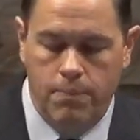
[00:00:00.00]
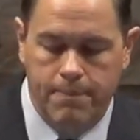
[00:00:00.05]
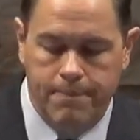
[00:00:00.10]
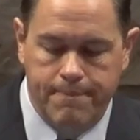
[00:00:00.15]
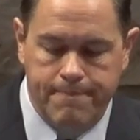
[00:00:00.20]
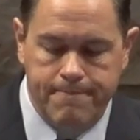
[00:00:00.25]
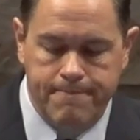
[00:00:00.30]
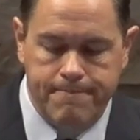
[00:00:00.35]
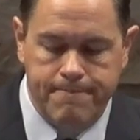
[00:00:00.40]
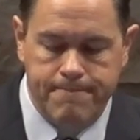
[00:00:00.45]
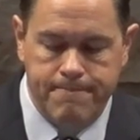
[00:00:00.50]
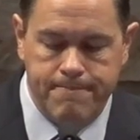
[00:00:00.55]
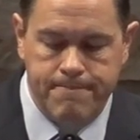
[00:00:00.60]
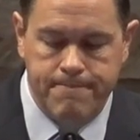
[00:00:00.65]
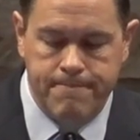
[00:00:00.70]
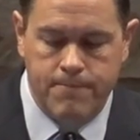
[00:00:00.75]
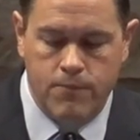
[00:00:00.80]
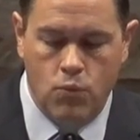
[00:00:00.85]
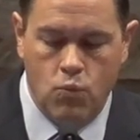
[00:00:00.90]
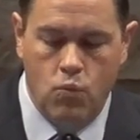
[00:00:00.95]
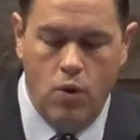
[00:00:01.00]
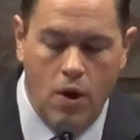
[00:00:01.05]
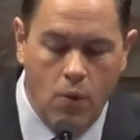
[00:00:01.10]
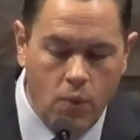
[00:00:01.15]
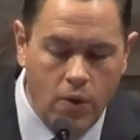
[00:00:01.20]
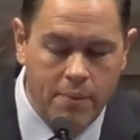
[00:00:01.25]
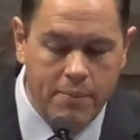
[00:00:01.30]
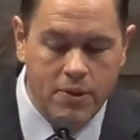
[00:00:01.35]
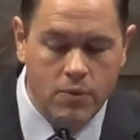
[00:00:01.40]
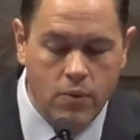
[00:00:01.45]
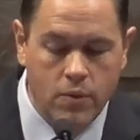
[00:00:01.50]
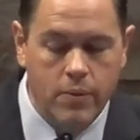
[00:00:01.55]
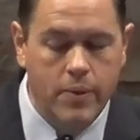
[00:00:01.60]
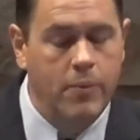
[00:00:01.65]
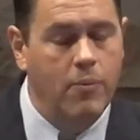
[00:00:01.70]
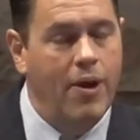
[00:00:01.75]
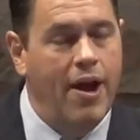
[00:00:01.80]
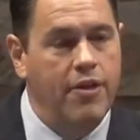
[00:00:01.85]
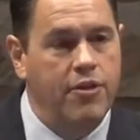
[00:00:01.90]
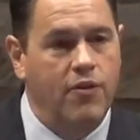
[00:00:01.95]
What women would we rather have than an
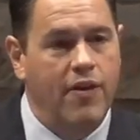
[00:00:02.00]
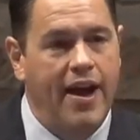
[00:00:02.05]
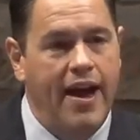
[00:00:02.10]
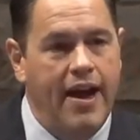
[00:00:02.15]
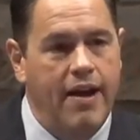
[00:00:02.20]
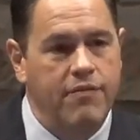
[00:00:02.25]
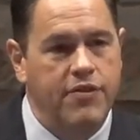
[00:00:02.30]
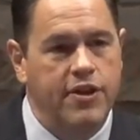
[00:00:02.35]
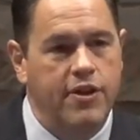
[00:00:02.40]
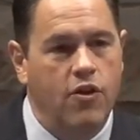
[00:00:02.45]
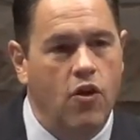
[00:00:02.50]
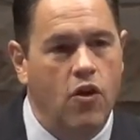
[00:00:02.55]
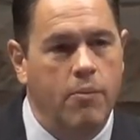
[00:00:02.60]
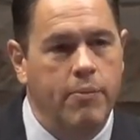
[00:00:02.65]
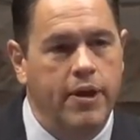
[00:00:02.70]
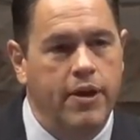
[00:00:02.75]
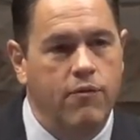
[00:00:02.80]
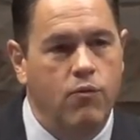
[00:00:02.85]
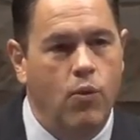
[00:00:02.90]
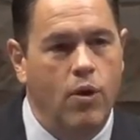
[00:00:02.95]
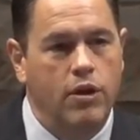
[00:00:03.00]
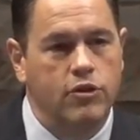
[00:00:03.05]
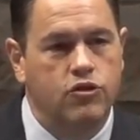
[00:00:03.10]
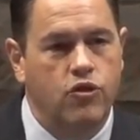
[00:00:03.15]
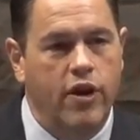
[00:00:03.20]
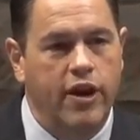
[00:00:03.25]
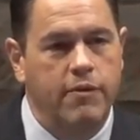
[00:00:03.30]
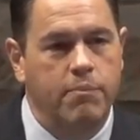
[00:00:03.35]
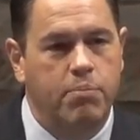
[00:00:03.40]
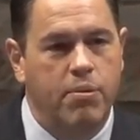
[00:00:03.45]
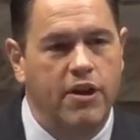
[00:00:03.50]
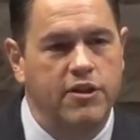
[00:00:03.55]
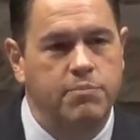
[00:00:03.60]
army of well trained Presbyterian women?